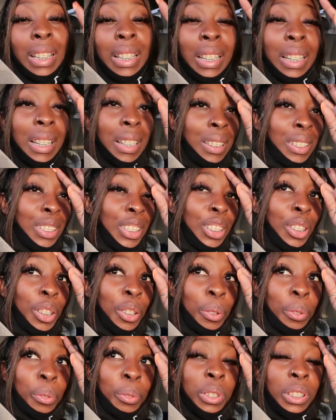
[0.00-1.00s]
Yeah,
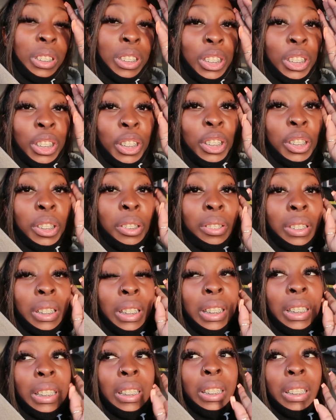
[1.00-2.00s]
so
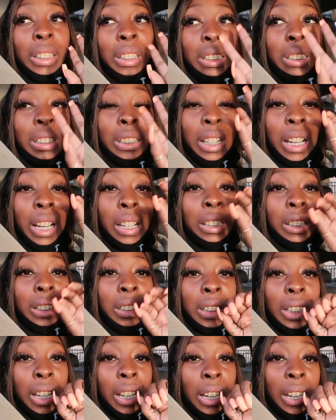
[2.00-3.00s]
security is kind
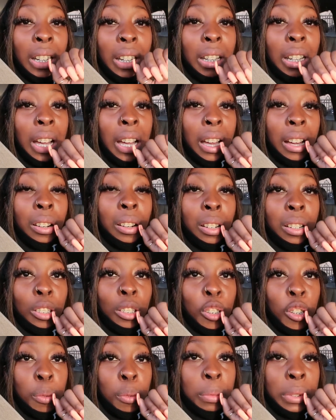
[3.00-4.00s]
of tight at our
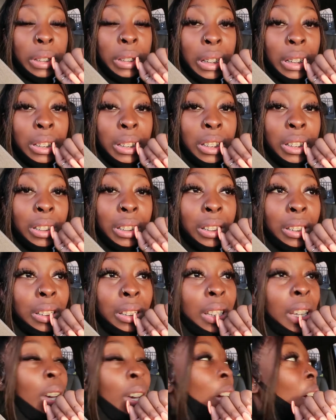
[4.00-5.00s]
accommodation.
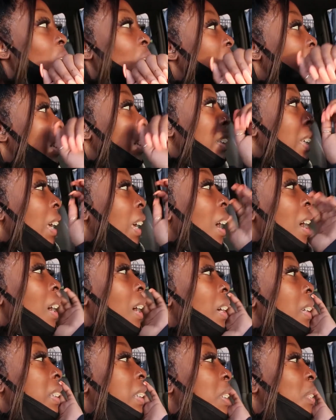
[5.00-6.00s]
I'm gonna say
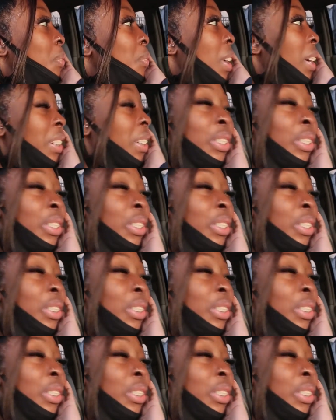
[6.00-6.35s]
hi to my